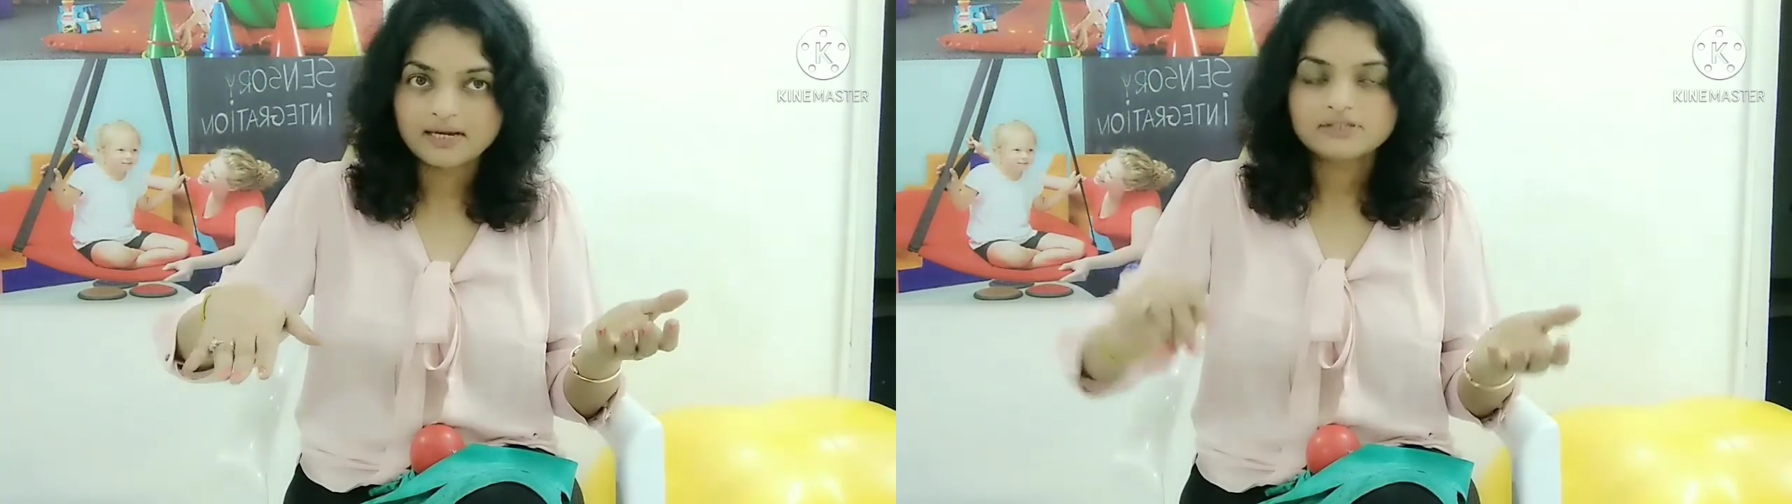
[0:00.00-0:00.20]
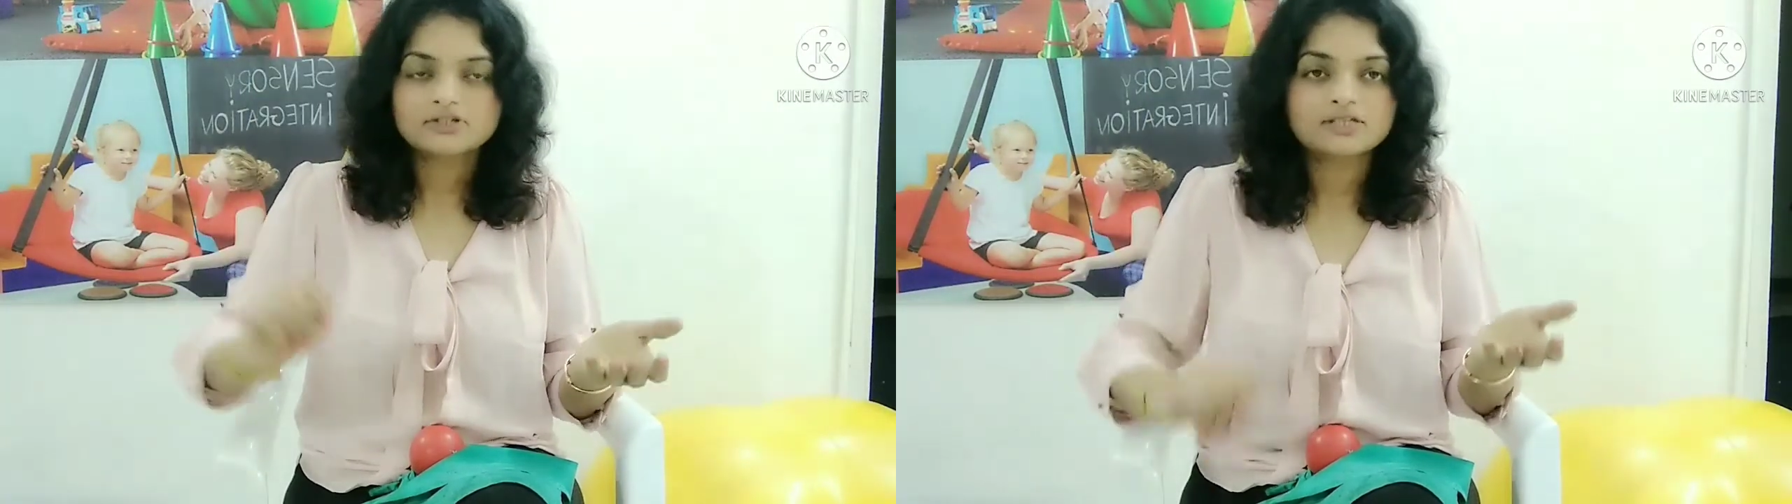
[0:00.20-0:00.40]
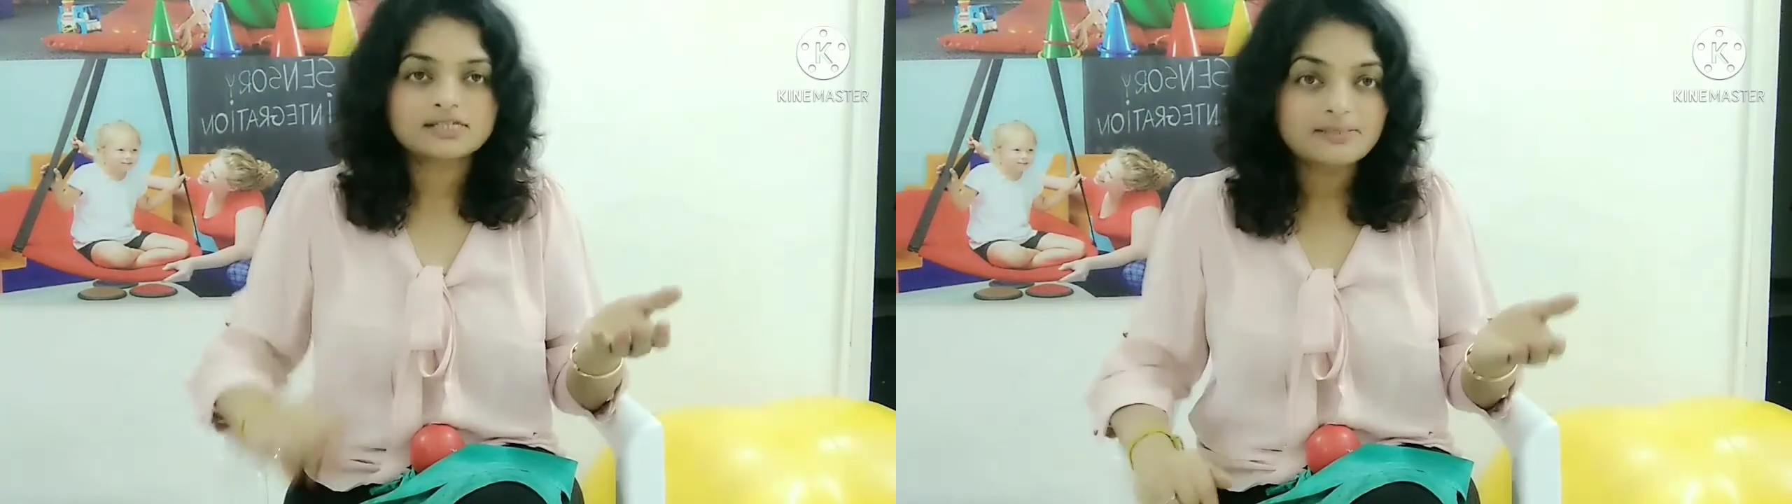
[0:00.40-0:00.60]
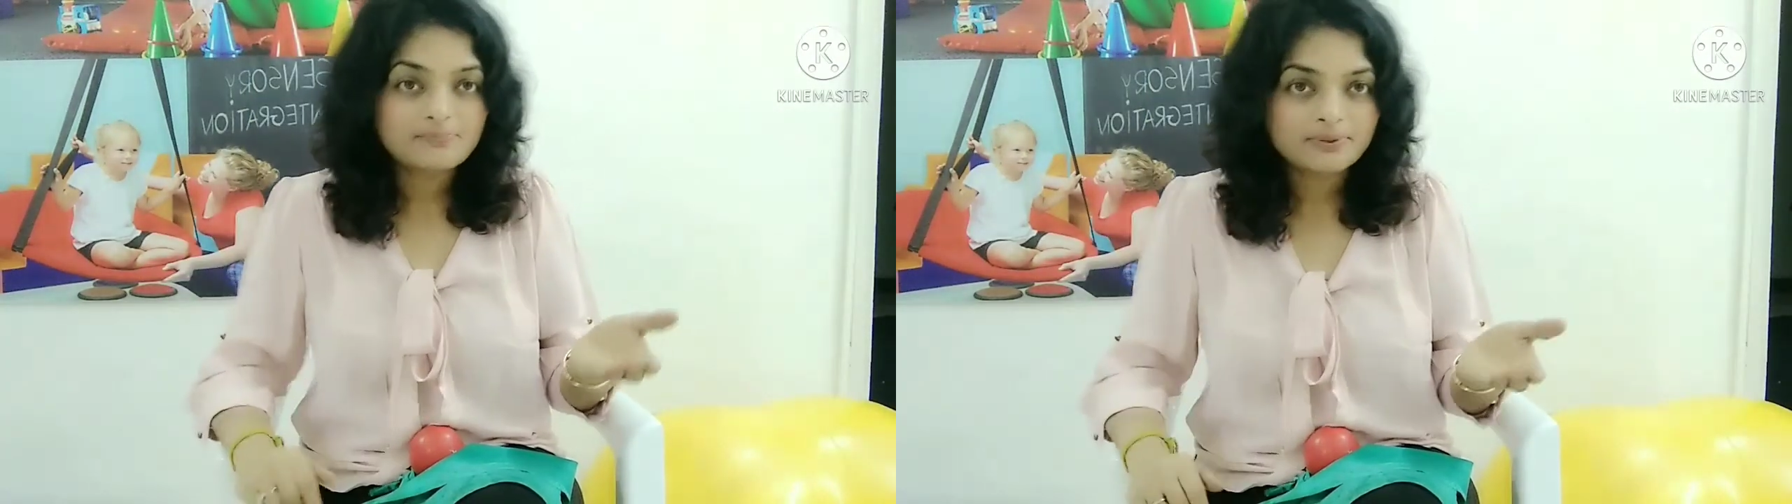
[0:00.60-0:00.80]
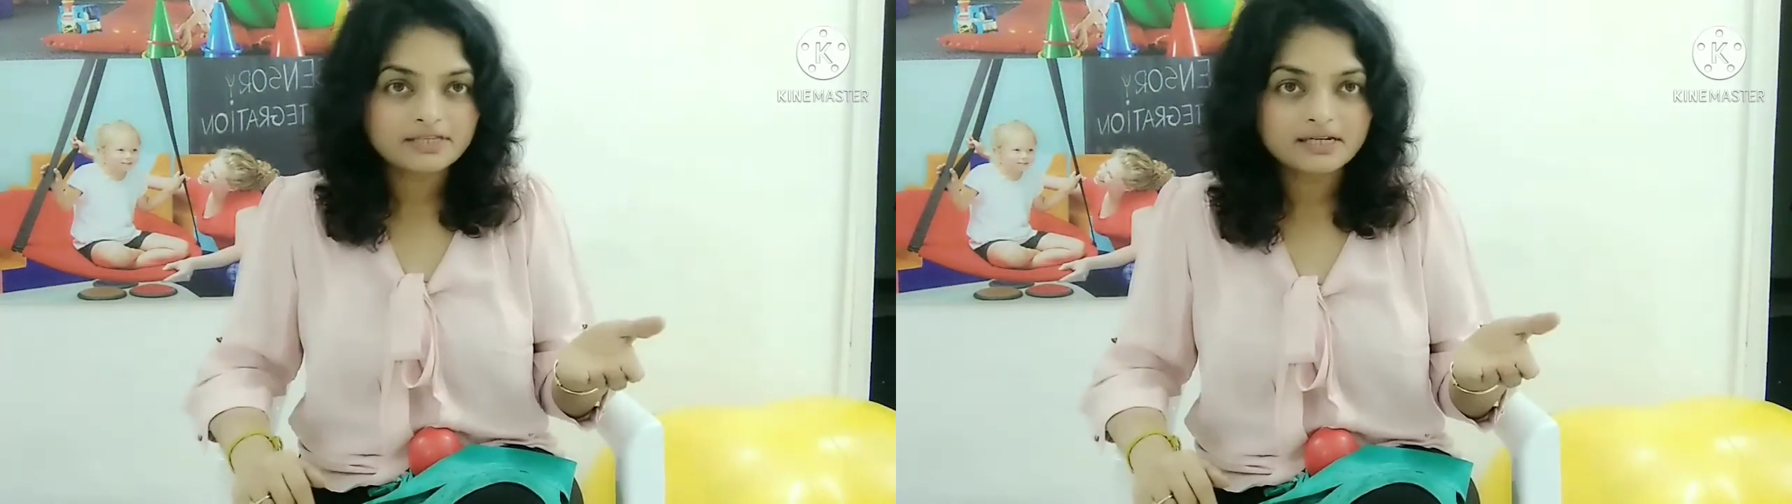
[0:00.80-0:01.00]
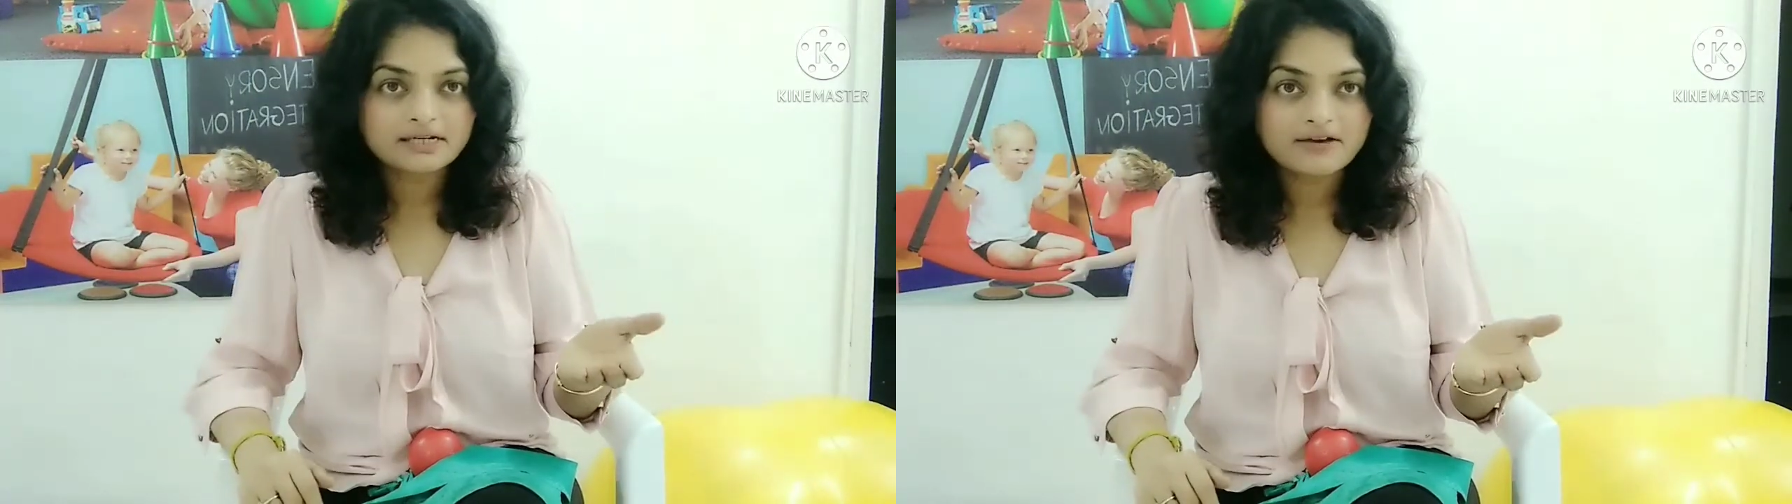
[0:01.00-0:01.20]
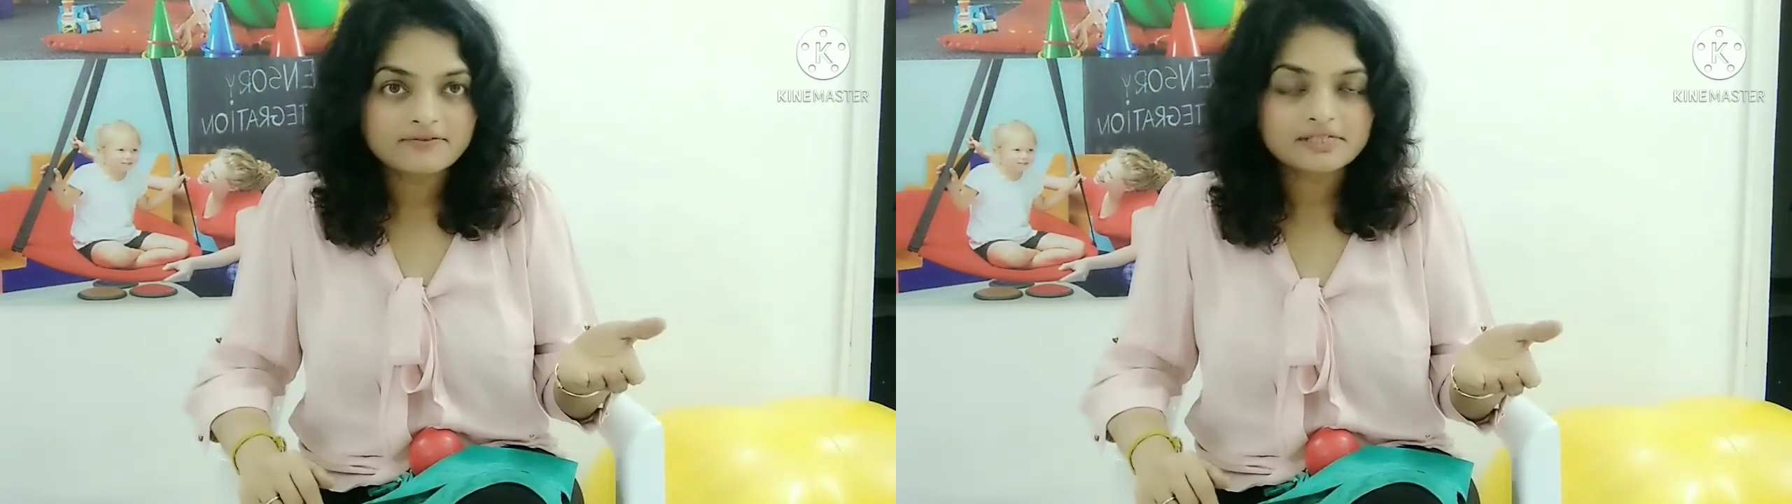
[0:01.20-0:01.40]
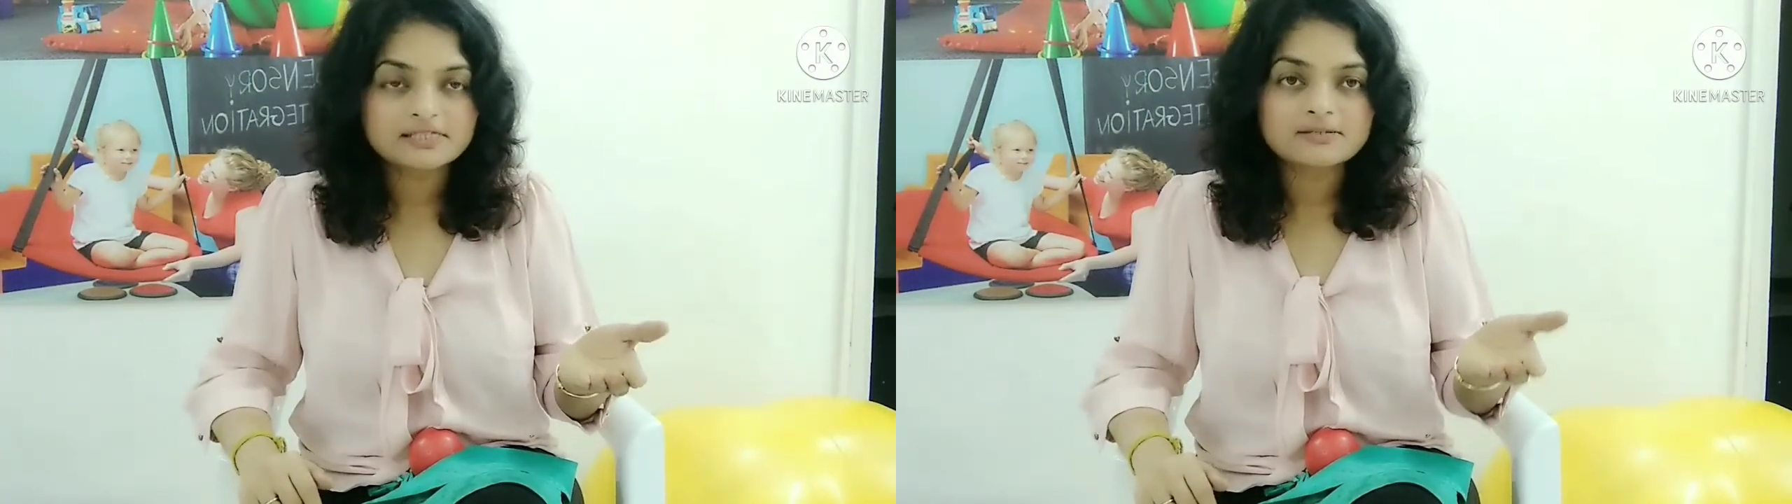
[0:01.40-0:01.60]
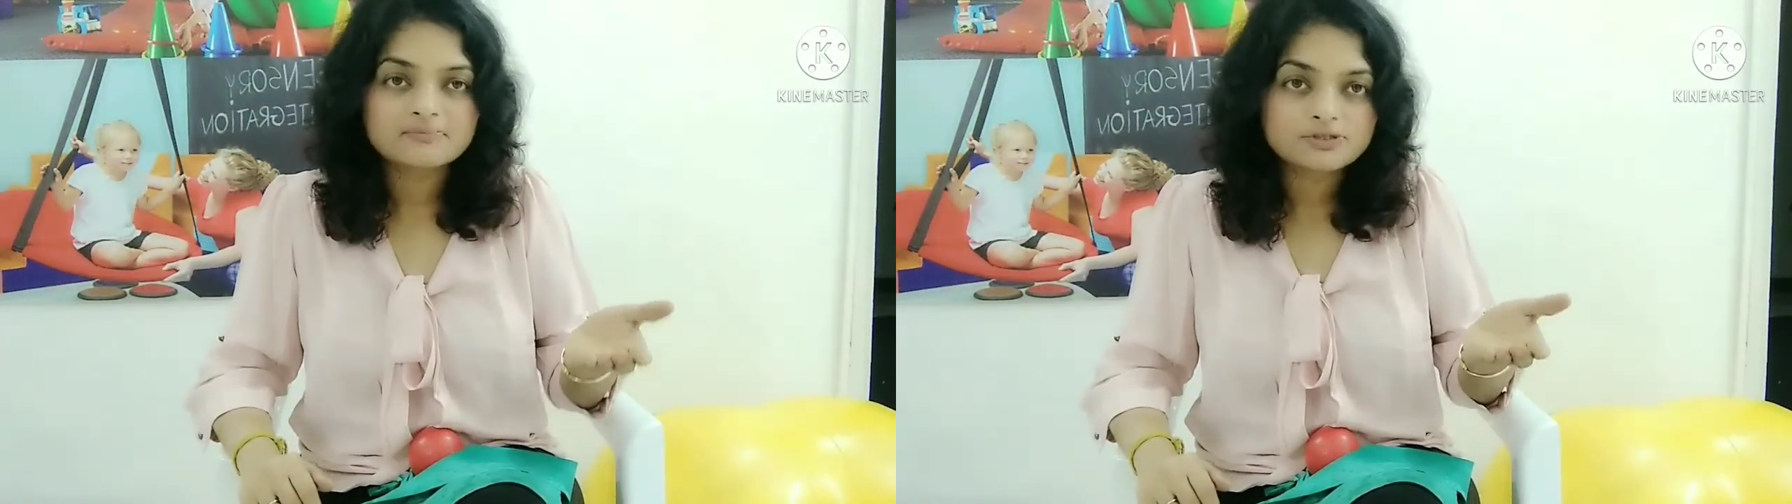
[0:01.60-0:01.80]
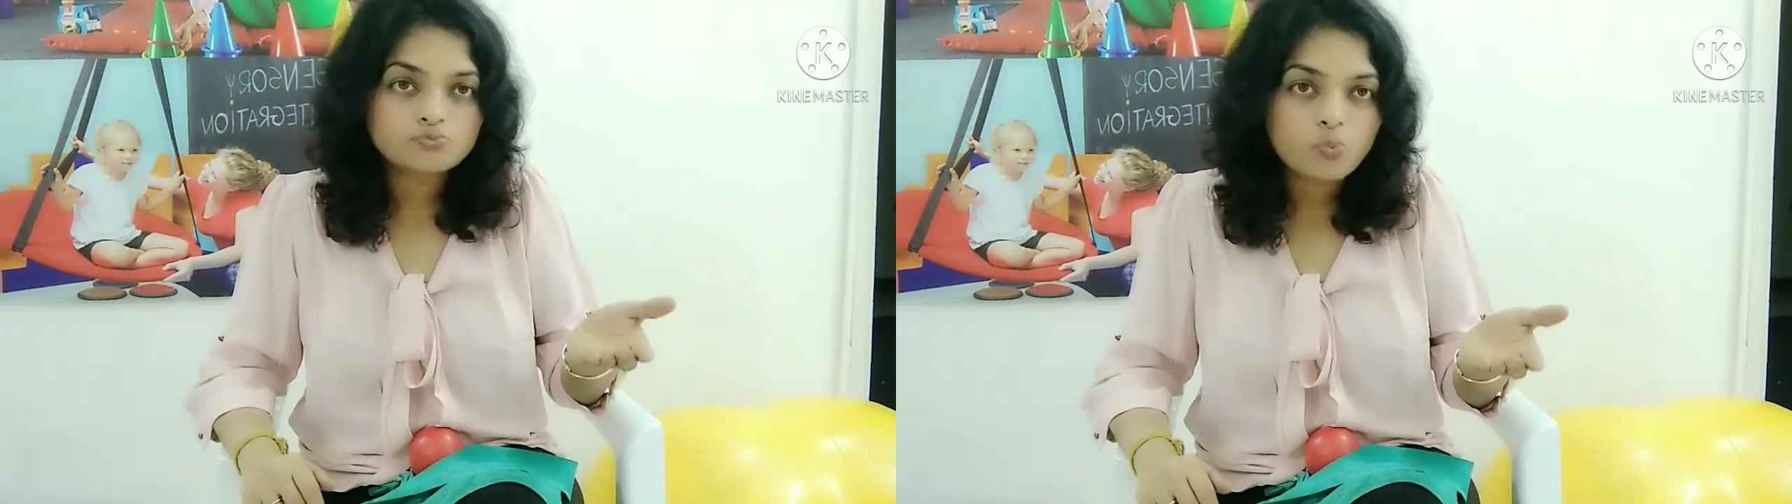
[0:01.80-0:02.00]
So the sympathetic nervous system is